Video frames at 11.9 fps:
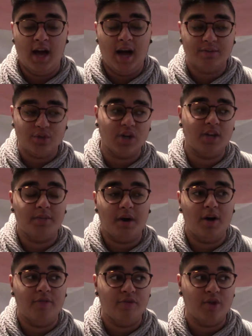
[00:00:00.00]
I'm talking
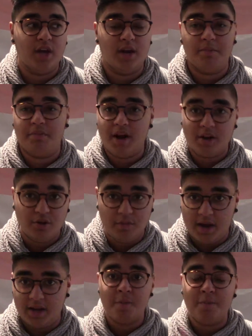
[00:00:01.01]
about if you get a brand new
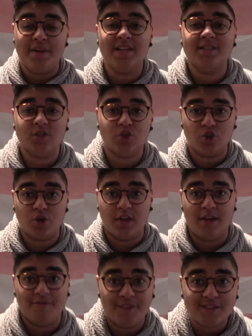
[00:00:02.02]
binder, please ensure
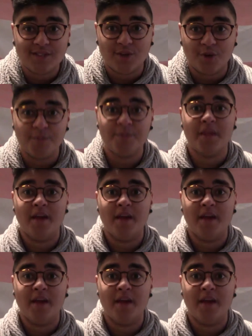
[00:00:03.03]
that it fits you.